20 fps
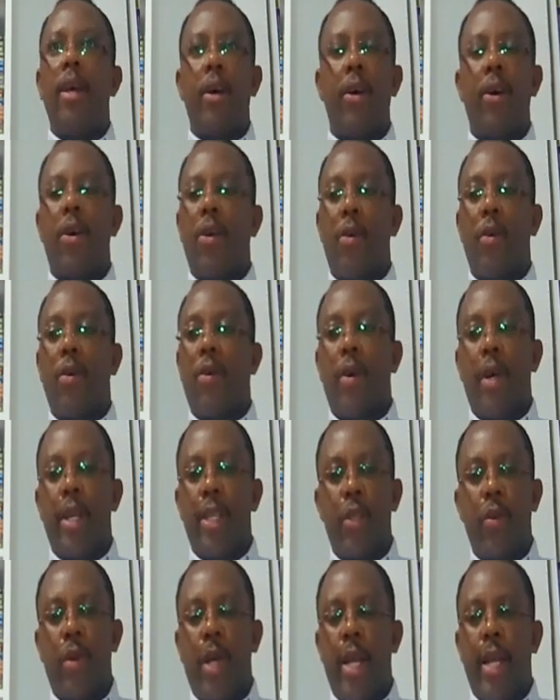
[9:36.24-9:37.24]
or
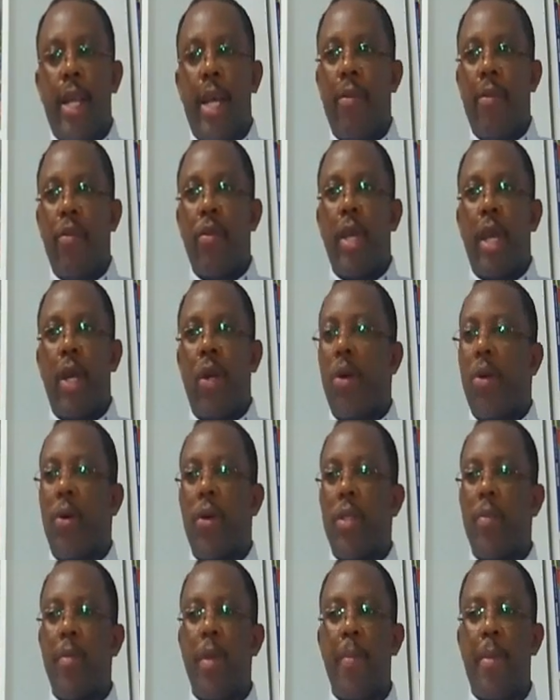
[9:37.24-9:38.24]
you can have your
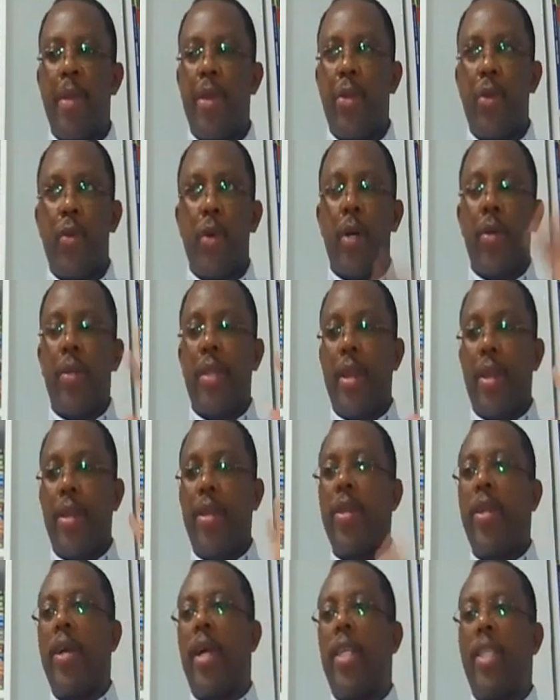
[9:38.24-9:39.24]
course maybe throughout the year.